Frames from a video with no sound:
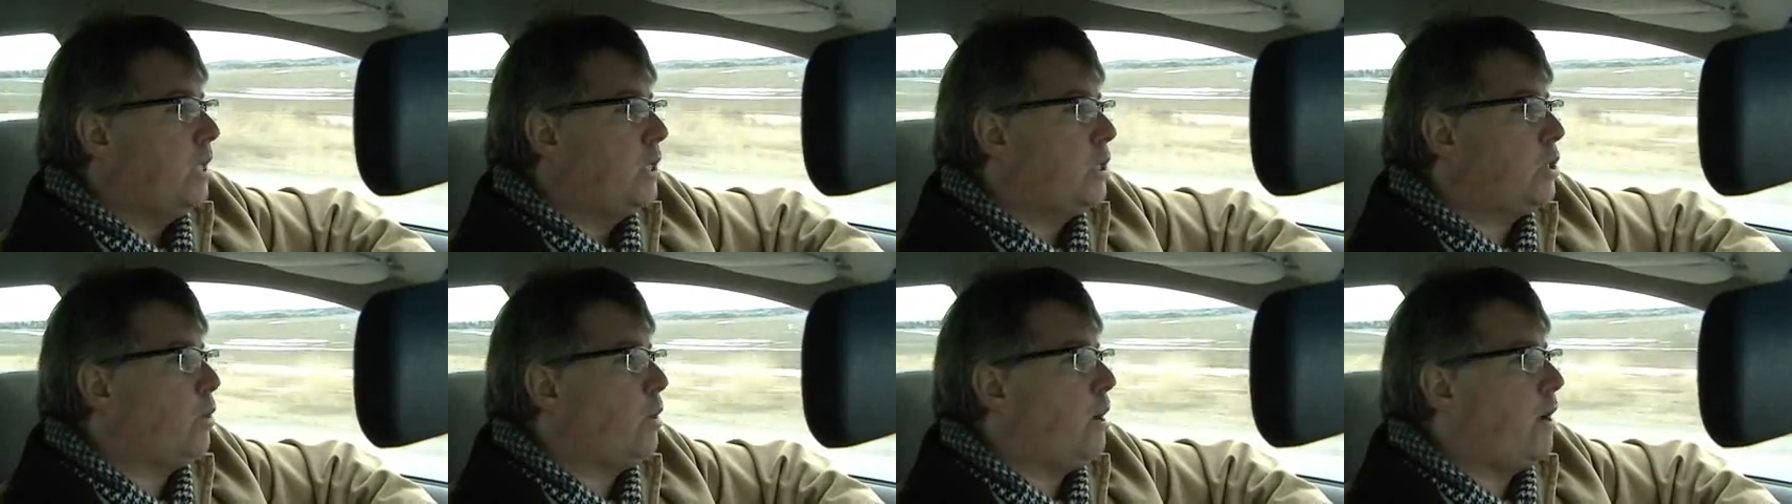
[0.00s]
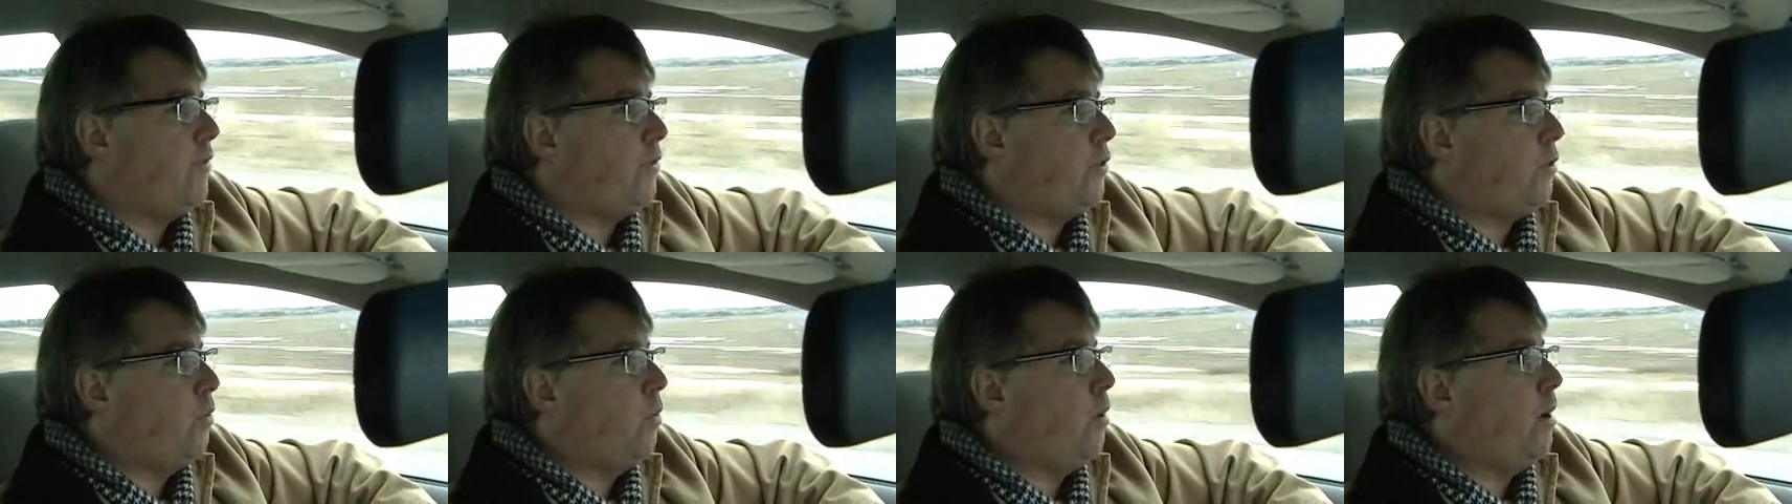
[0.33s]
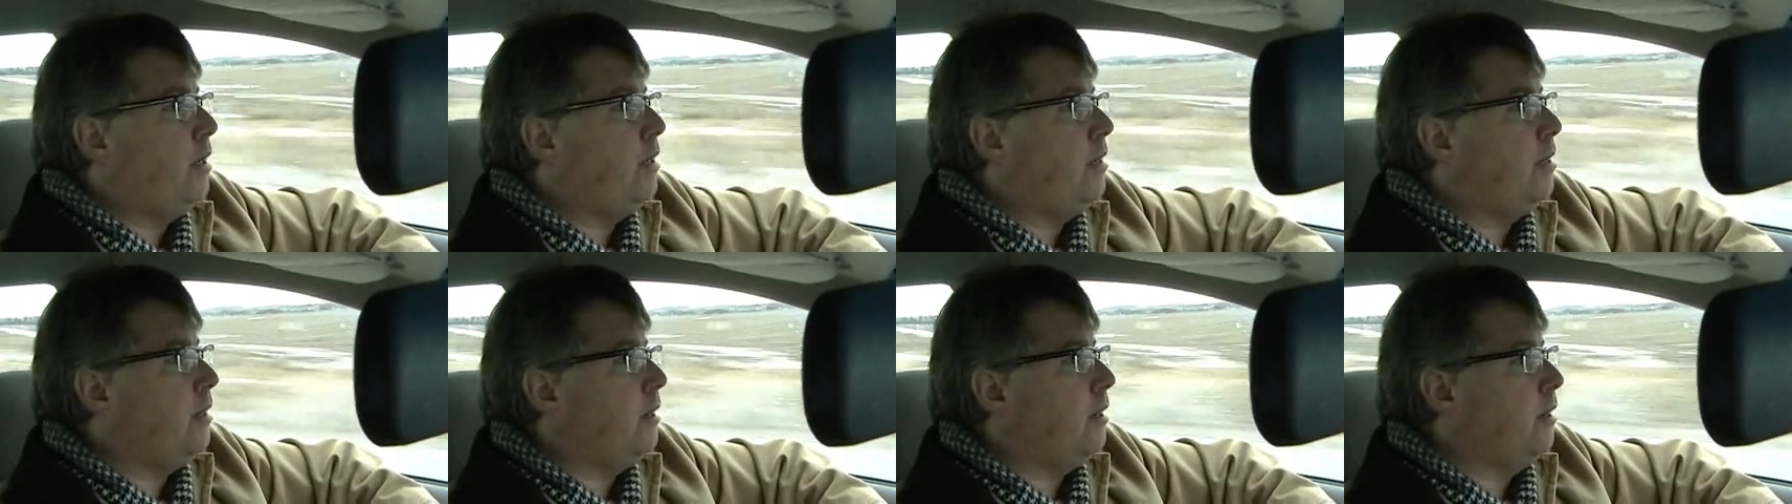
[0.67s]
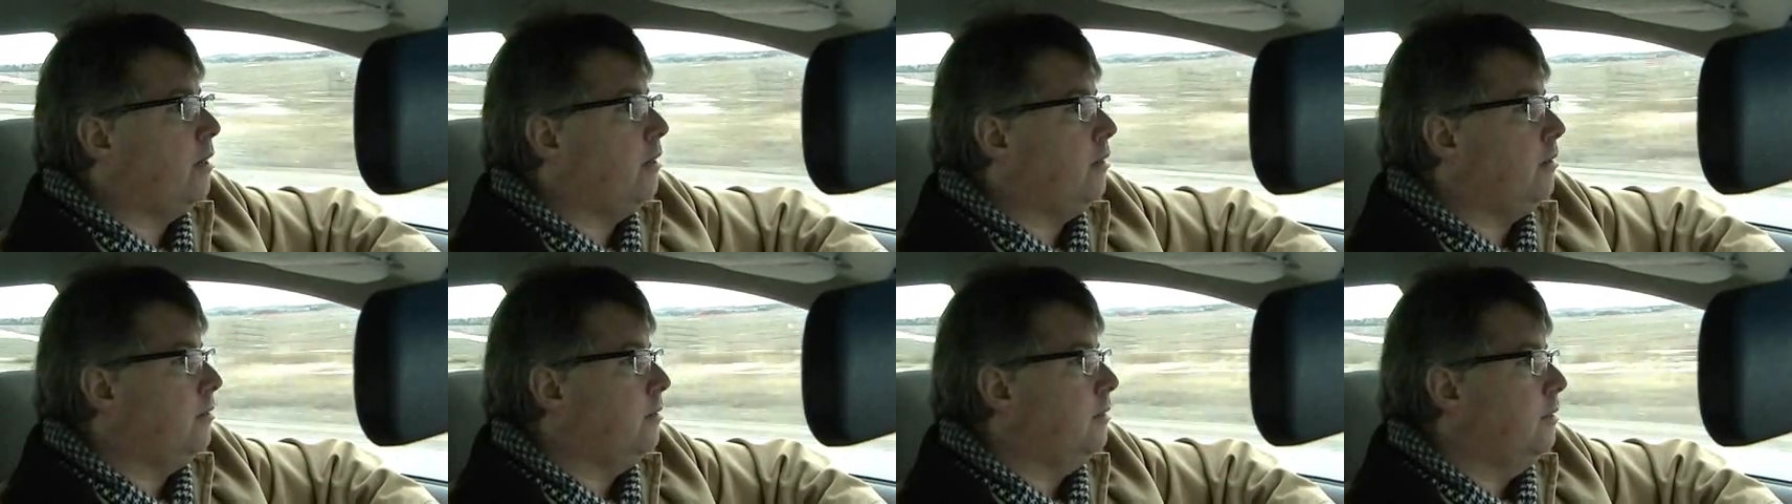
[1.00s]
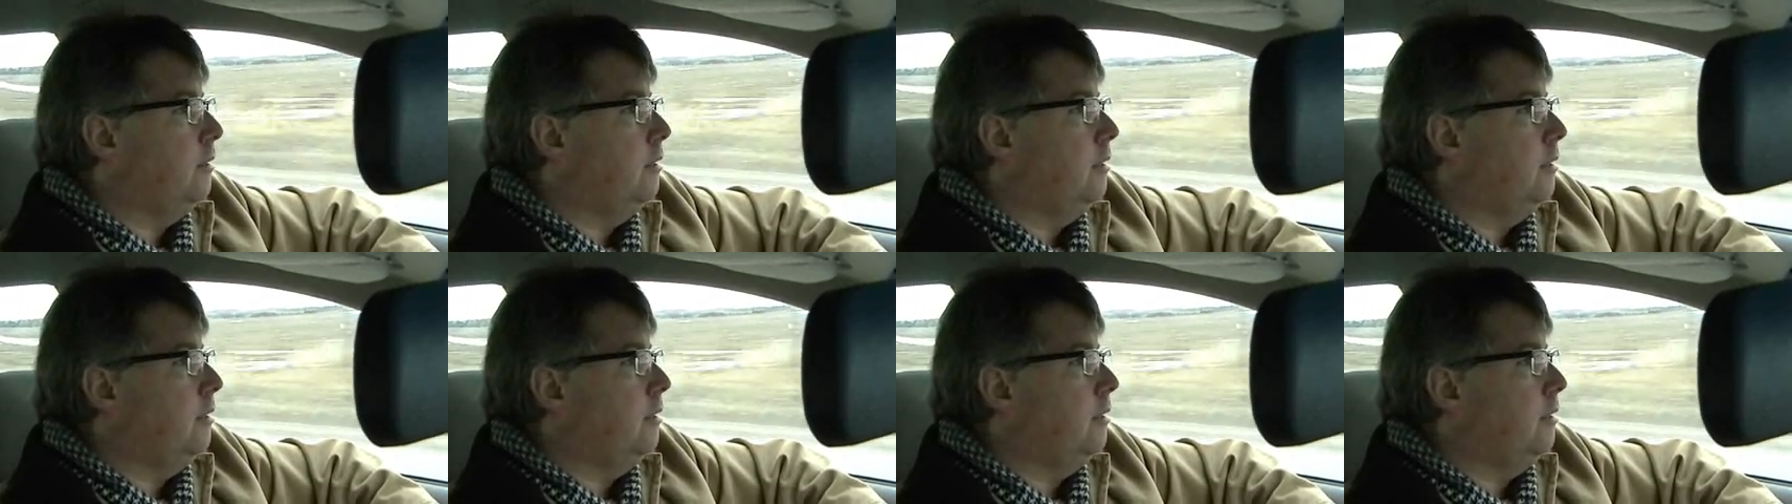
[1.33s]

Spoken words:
So after 1 year,